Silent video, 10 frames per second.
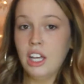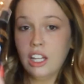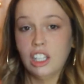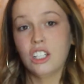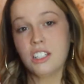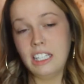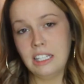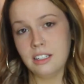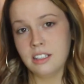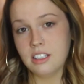Looks like
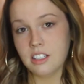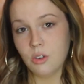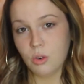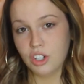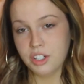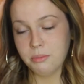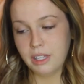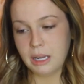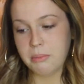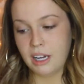this. It's in an orange and
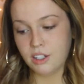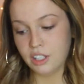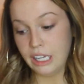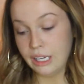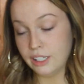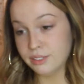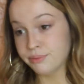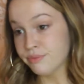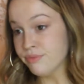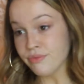black bottle, and
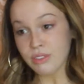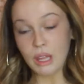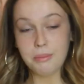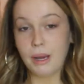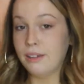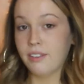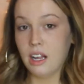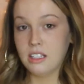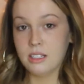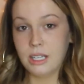my
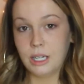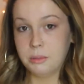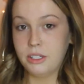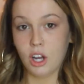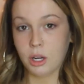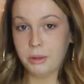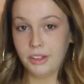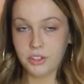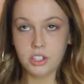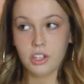friends hear me talk about
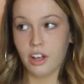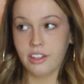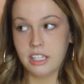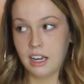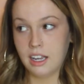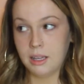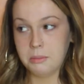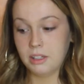this all the time.